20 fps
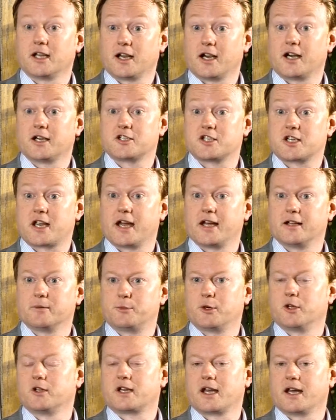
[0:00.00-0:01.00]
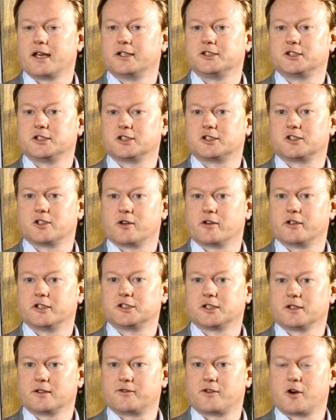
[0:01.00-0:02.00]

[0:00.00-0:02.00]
large-scale bulk energy storage in the